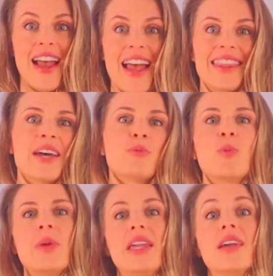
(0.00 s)
and that
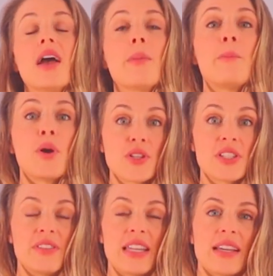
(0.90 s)
would be a
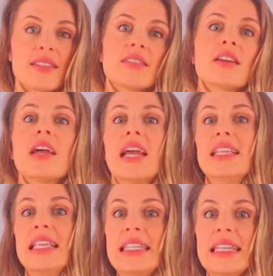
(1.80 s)
positive test
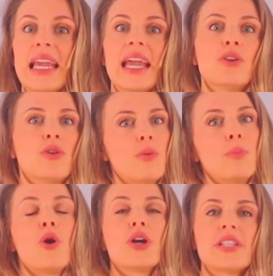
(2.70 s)
and indicate or
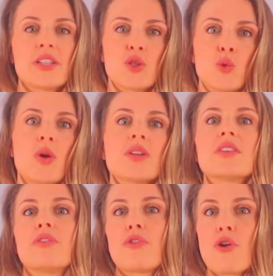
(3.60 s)
point us towards
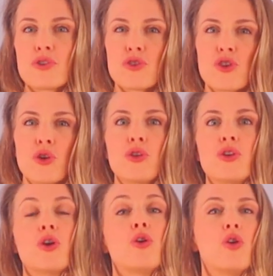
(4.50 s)
a frozen
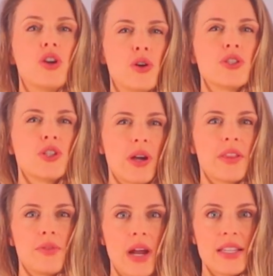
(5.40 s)
shoulder or an
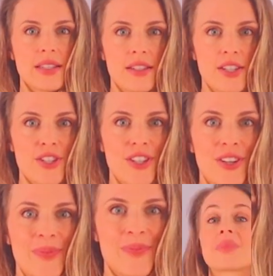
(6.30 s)
osteoarthritis
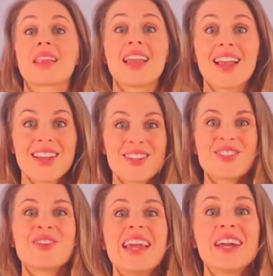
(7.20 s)
condition.
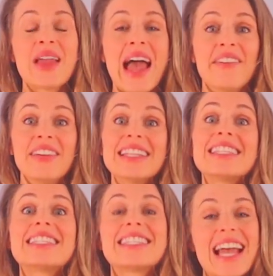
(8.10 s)
So there you have
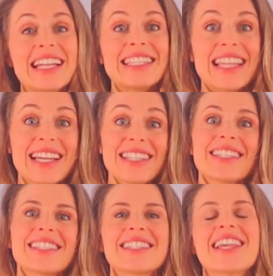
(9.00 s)
it, 10
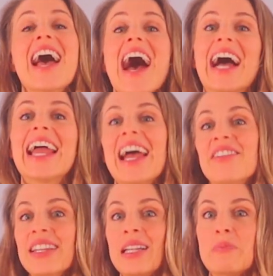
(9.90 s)
tests. I
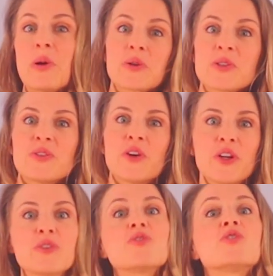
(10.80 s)
have a little bonus for
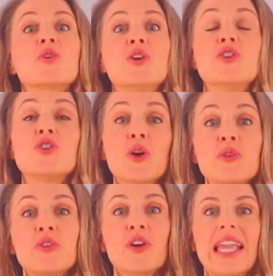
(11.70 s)
you, so you
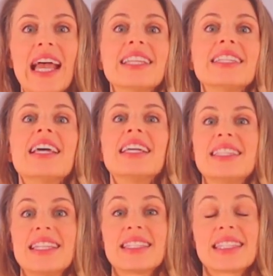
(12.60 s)
don't forget
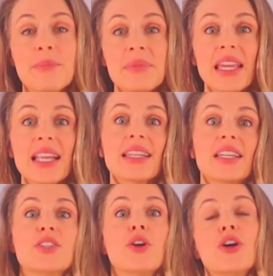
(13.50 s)
that something
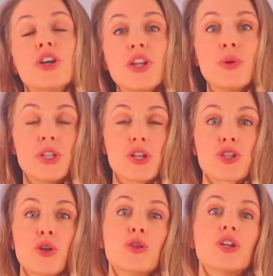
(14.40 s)
that is hurting you in your
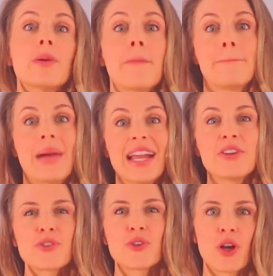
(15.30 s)
shoulder might
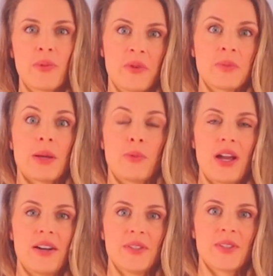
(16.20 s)
also come from
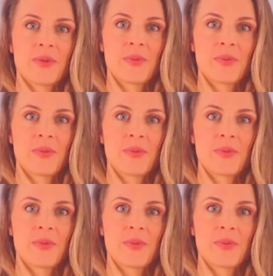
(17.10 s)
somewhere else.